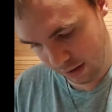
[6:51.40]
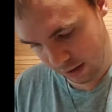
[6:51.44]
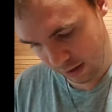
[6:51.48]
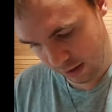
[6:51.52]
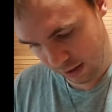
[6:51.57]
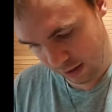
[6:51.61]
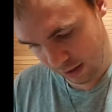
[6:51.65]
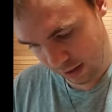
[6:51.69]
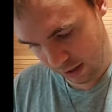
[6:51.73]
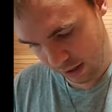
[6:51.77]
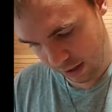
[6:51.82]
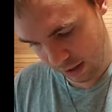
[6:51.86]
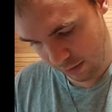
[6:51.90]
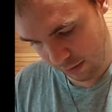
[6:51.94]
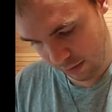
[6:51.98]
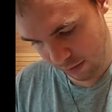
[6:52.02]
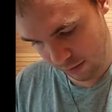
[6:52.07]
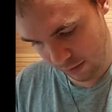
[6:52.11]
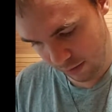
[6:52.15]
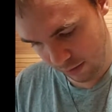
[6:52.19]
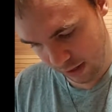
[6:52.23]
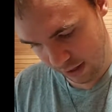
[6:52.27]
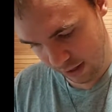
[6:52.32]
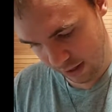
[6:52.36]
then
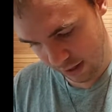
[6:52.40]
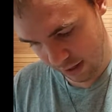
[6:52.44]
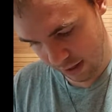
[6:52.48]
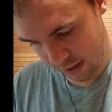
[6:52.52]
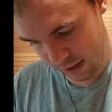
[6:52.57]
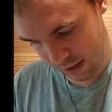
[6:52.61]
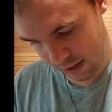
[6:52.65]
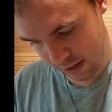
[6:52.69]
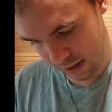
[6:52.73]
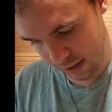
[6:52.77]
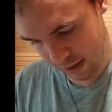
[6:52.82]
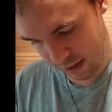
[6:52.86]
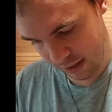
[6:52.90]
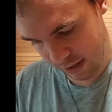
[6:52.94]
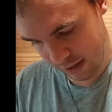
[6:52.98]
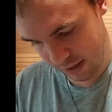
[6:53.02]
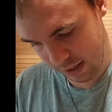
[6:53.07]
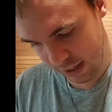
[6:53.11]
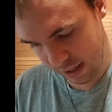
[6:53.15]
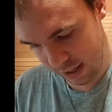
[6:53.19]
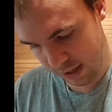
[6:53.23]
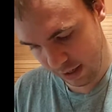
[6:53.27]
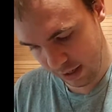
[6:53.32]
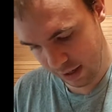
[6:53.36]
we've got the
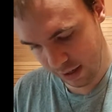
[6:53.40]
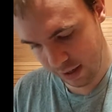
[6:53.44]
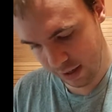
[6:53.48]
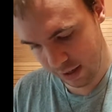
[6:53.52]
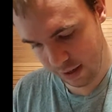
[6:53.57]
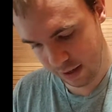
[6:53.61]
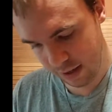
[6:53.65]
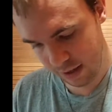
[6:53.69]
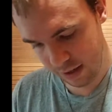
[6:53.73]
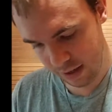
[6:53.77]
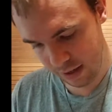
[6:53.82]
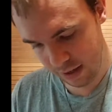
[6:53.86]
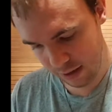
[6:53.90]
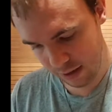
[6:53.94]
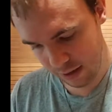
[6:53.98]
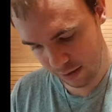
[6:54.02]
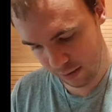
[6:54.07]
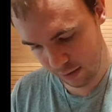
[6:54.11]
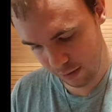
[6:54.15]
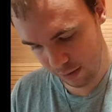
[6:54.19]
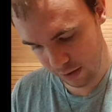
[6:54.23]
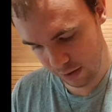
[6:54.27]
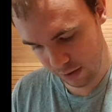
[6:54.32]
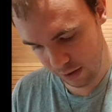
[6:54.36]
ceca,
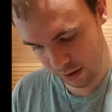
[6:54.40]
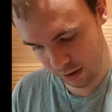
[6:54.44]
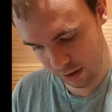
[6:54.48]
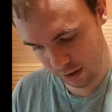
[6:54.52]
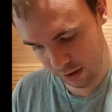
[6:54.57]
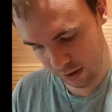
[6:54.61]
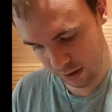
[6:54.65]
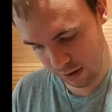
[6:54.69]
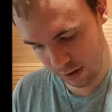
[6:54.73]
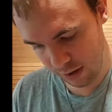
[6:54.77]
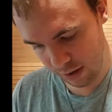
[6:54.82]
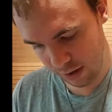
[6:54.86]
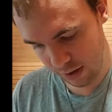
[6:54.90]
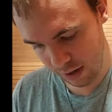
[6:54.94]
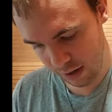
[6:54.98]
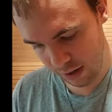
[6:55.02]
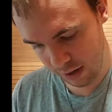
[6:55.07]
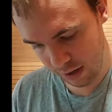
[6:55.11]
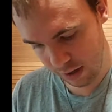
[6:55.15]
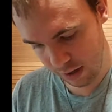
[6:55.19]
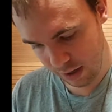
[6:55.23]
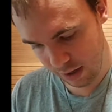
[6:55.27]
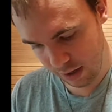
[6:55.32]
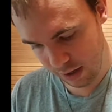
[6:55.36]
which are
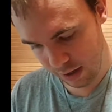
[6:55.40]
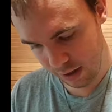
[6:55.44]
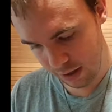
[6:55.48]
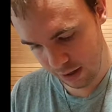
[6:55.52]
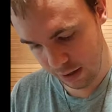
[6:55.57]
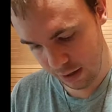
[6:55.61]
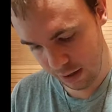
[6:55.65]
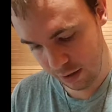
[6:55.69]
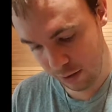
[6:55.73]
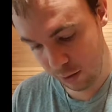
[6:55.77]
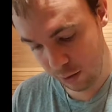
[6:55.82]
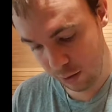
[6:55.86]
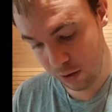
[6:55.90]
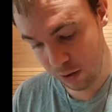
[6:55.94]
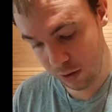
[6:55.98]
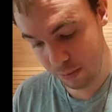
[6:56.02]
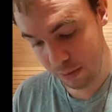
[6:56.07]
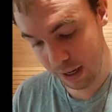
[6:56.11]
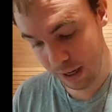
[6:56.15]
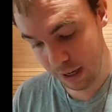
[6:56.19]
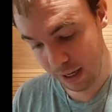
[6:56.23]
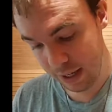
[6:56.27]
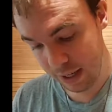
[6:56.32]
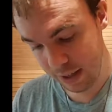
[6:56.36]
the 2
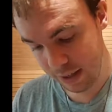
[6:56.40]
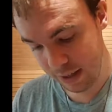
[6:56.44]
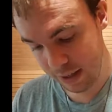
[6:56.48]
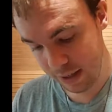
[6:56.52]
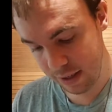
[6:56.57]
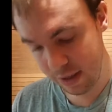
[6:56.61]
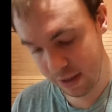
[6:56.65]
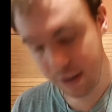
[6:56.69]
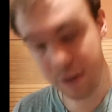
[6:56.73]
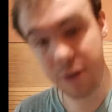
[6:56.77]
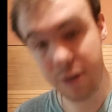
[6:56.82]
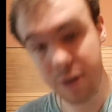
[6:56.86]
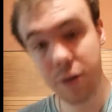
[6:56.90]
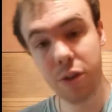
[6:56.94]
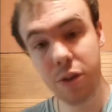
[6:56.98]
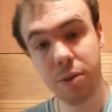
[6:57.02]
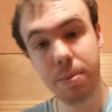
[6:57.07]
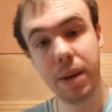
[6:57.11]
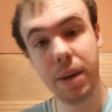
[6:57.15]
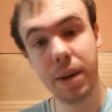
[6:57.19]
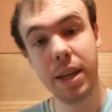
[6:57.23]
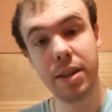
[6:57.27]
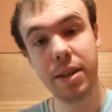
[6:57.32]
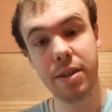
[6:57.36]
spots. The 2
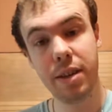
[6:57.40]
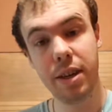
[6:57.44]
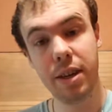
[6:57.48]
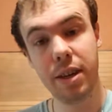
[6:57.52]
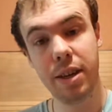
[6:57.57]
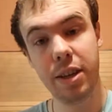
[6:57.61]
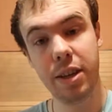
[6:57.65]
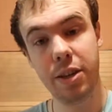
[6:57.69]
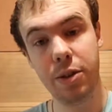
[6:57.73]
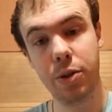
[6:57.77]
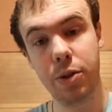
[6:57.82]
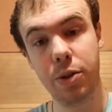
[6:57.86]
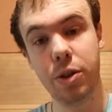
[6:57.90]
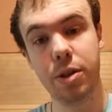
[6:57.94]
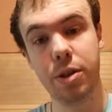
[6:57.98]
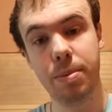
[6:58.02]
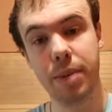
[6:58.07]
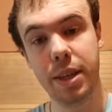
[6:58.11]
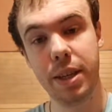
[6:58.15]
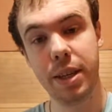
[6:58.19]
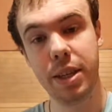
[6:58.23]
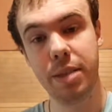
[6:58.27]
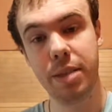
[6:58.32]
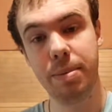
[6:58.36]
spots on a
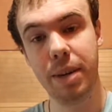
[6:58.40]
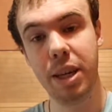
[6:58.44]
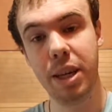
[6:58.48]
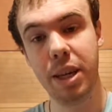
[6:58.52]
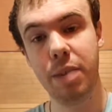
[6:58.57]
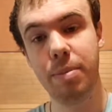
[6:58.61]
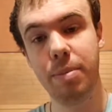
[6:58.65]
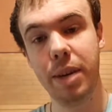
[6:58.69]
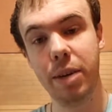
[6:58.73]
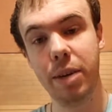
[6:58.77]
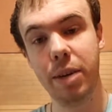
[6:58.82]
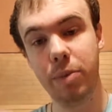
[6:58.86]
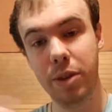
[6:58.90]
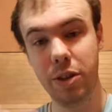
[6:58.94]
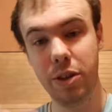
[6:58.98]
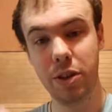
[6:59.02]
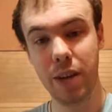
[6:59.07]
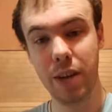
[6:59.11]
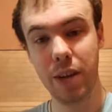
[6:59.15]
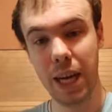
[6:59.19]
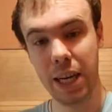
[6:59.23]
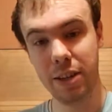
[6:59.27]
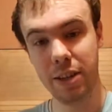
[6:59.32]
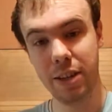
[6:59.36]
2-spot spider mite. What
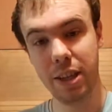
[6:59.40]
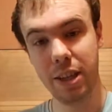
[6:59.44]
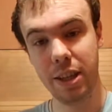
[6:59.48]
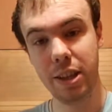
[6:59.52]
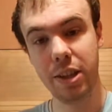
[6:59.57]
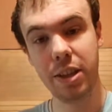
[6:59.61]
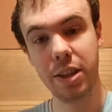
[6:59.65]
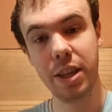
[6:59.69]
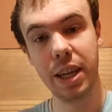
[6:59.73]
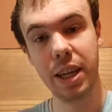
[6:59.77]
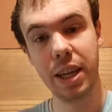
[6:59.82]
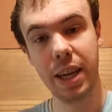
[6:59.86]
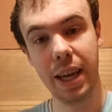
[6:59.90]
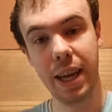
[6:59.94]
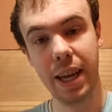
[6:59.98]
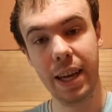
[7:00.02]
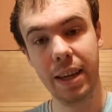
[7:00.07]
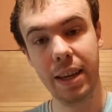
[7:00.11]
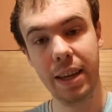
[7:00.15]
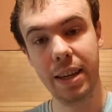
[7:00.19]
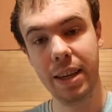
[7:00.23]
you're actually looking at